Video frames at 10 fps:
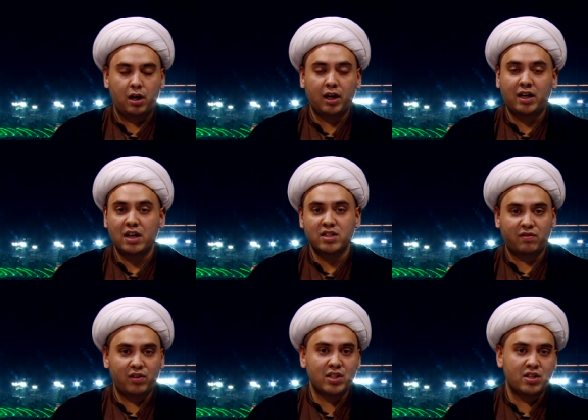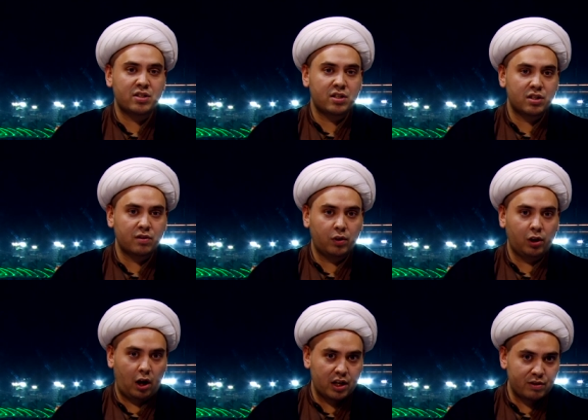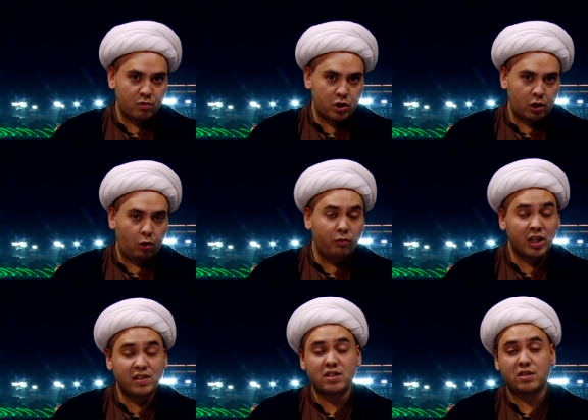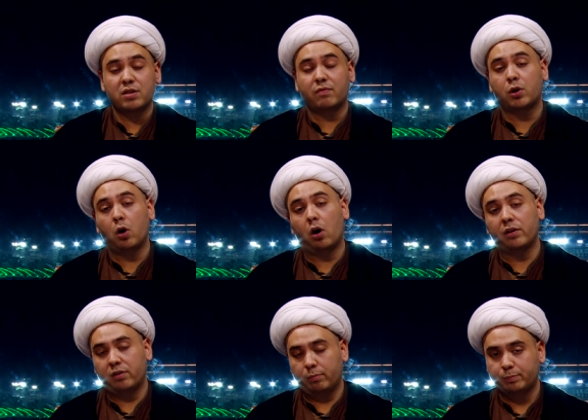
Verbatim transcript: against the existence of Allah Azza or the existence of God.